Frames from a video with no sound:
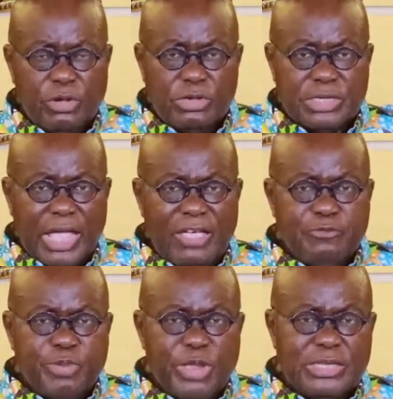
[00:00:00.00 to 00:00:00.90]
because I
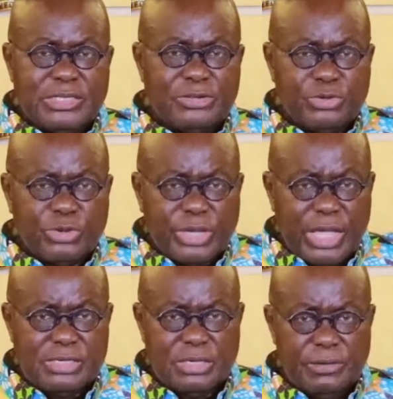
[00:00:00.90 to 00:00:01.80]
have placed
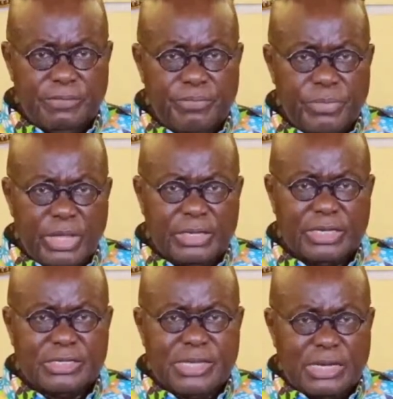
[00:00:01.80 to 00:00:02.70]
education
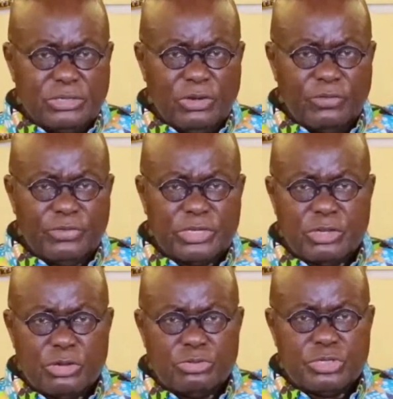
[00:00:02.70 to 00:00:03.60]
at the center of the
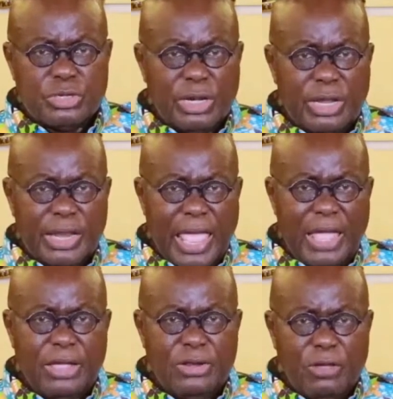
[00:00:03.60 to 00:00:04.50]
social and
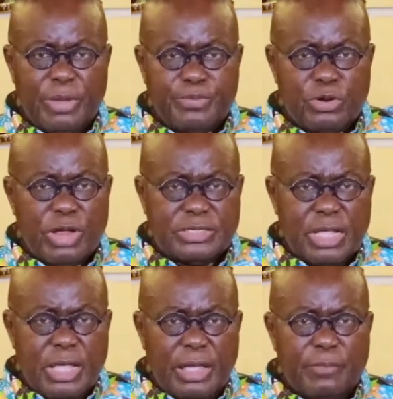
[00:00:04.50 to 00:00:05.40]
economic
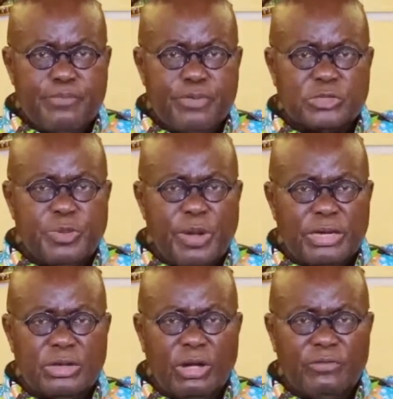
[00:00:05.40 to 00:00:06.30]
progress and
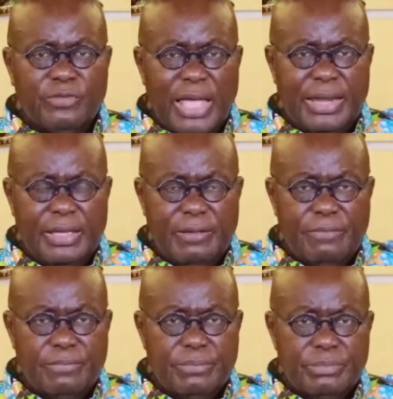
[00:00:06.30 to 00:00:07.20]
prosperity of Ghana
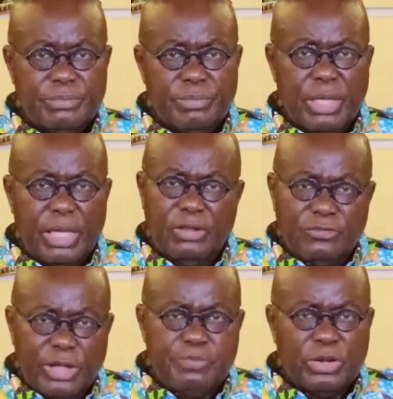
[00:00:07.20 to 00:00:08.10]
and
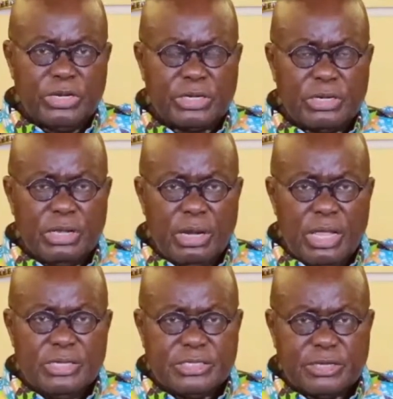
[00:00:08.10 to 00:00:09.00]
of her
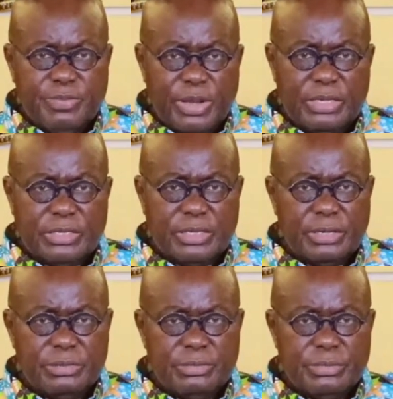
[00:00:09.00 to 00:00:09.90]
political
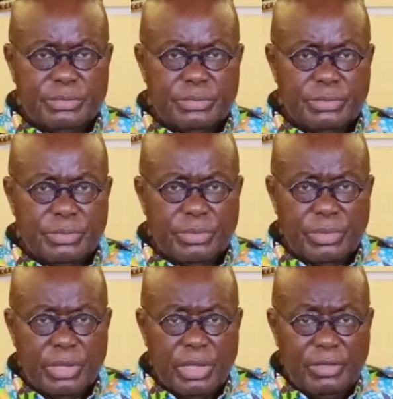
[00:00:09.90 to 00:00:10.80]
stability.
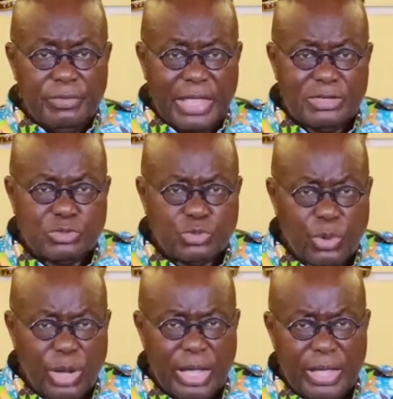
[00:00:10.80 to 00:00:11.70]
That is
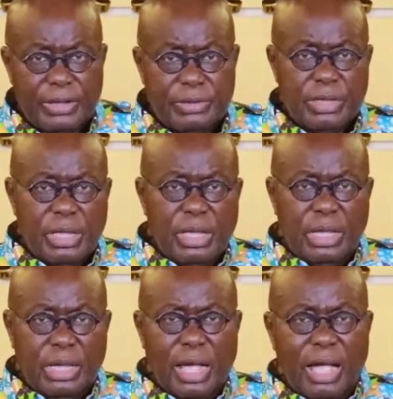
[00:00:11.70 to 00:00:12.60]
why,
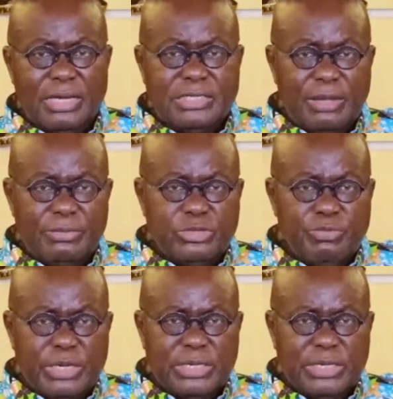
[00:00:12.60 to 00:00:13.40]
in our attempt to